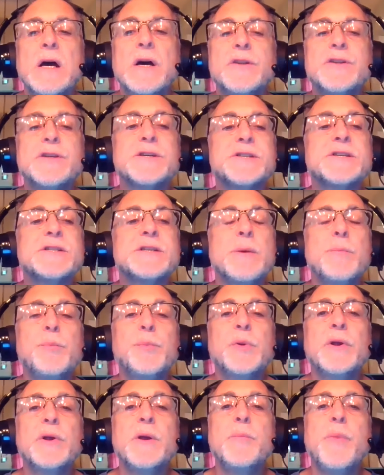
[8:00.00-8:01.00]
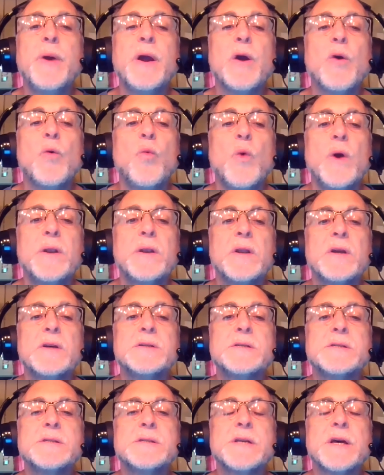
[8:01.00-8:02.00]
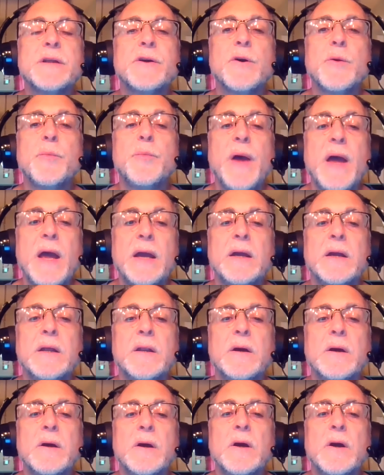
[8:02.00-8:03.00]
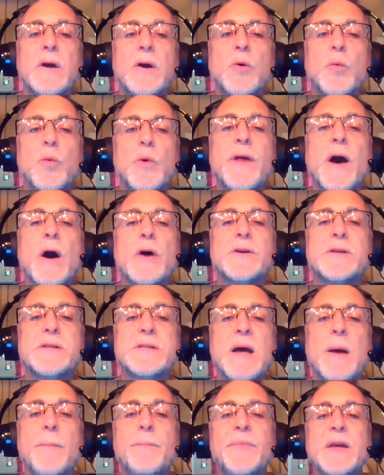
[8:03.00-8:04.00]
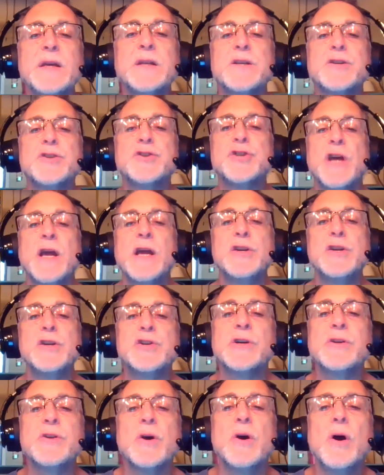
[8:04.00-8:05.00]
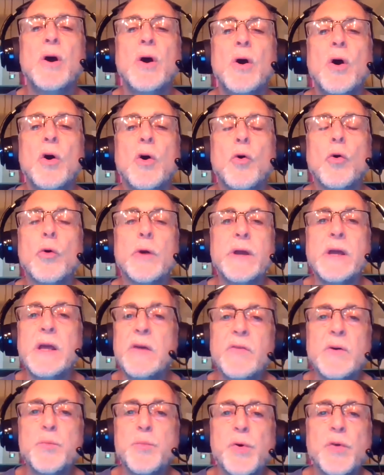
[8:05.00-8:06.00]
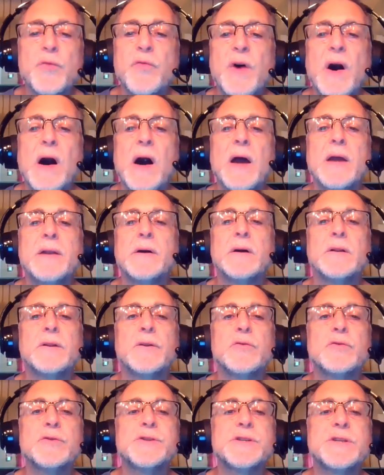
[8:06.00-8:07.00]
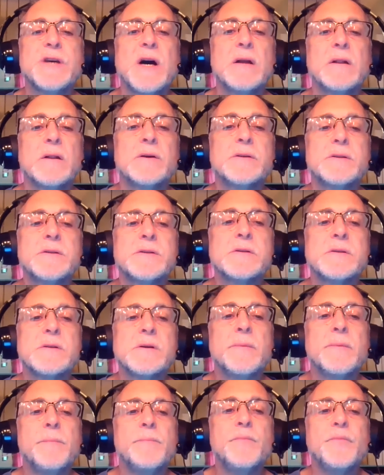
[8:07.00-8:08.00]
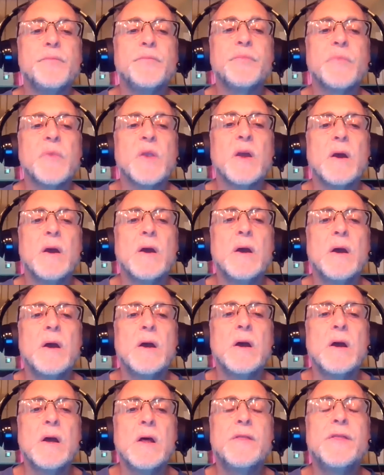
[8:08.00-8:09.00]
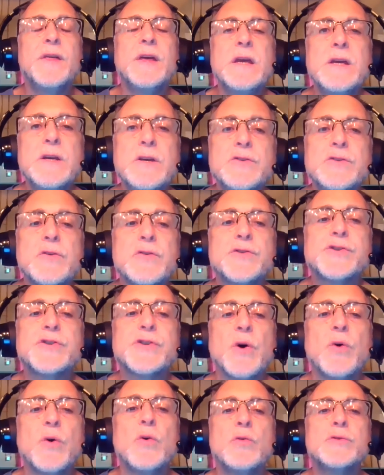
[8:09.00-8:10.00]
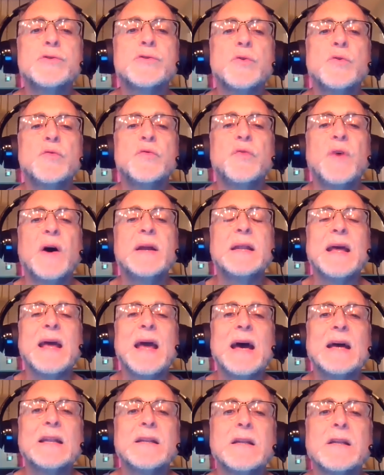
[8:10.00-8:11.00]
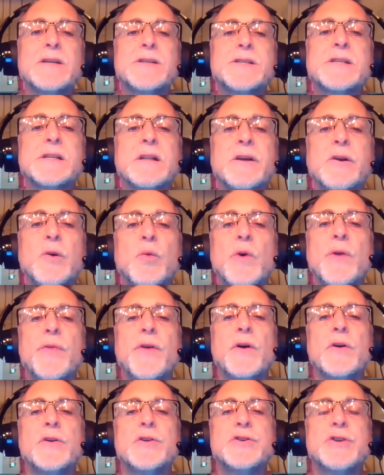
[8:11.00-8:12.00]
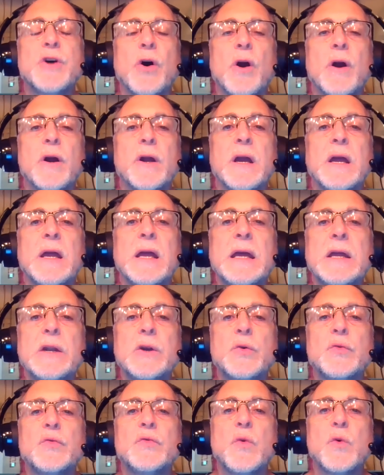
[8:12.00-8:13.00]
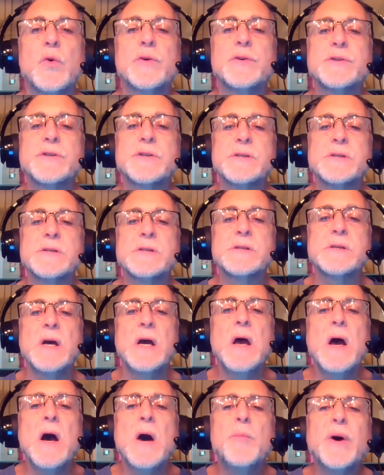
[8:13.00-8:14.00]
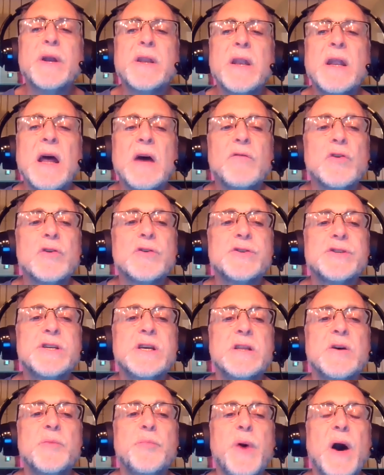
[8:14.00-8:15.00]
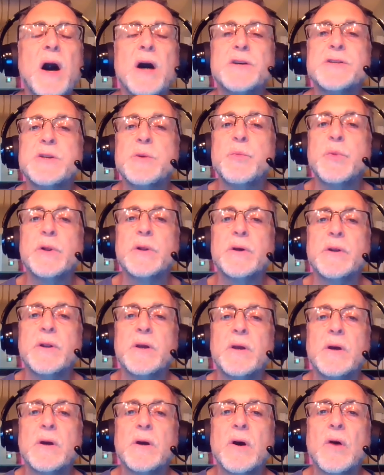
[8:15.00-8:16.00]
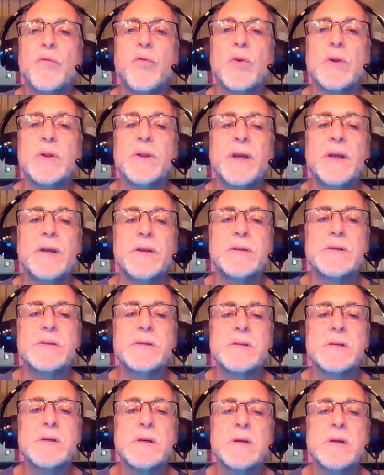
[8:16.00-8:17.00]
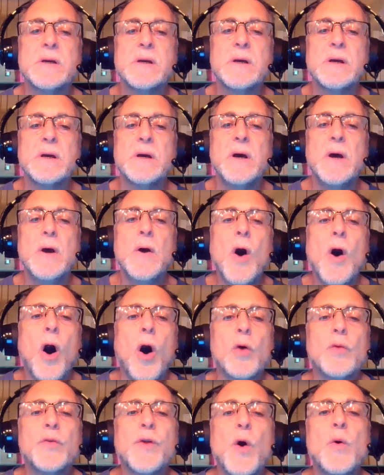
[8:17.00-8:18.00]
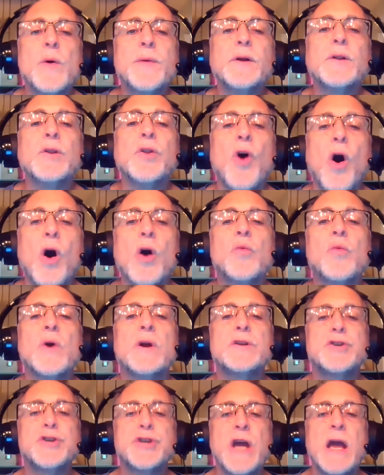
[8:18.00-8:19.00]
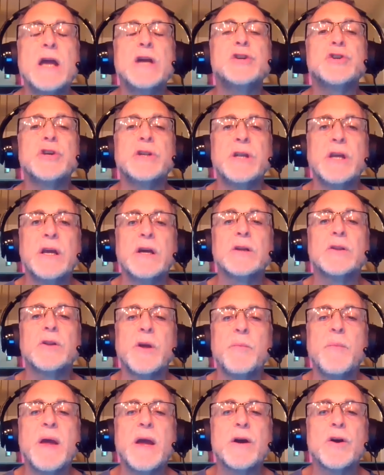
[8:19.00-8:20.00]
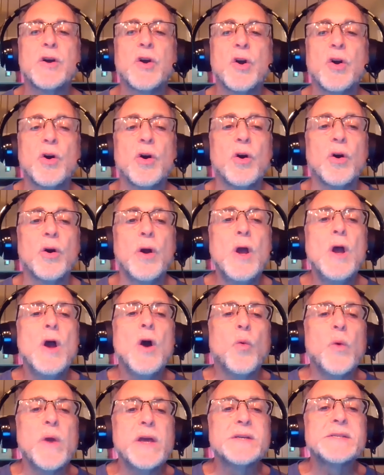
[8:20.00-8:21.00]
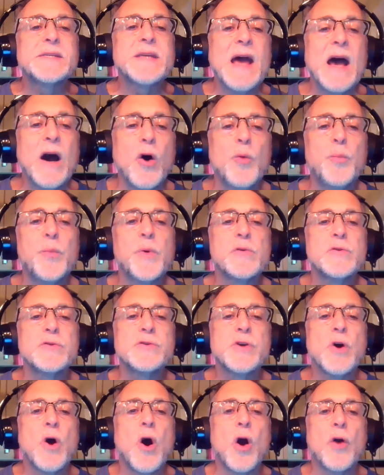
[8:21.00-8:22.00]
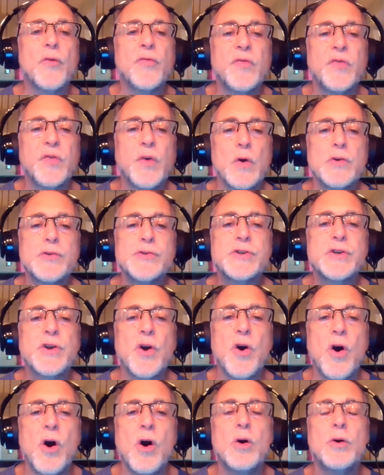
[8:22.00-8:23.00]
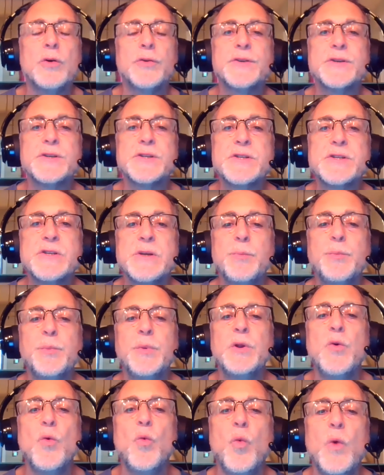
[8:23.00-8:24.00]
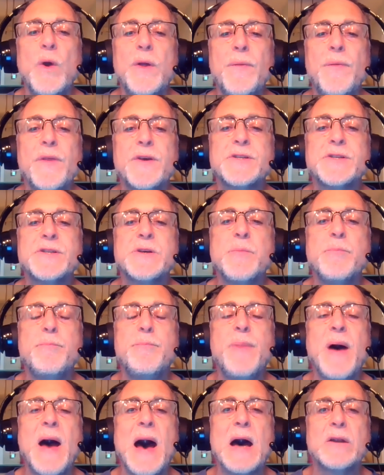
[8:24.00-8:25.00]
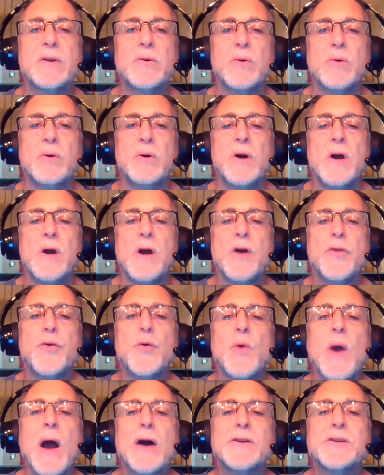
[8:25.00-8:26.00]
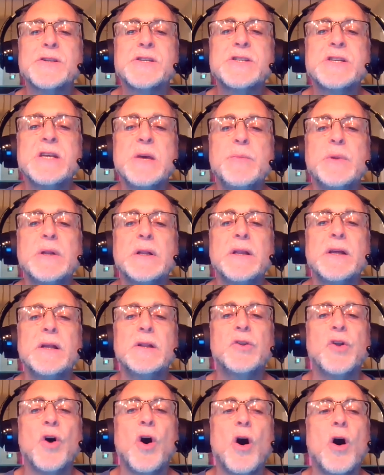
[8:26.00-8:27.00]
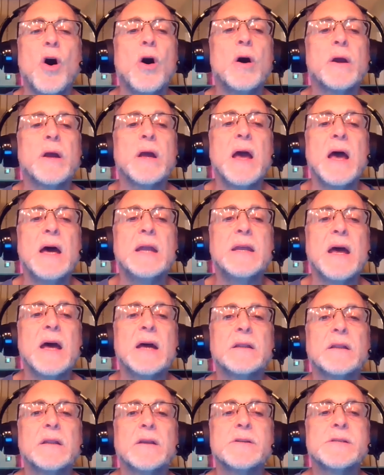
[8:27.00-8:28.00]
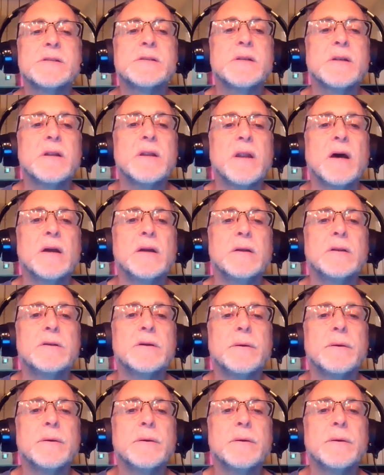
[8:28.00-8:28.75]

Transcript: to simply bear witness to their pain without attempting to change it or even provide a little solace. These are souls who fight endlessly with their dark inner forces, but never see the possibility of release. Although in the long run change and healing may occur, we as helpers are first called to simply witness the battle throughout a seemingly long and endless night.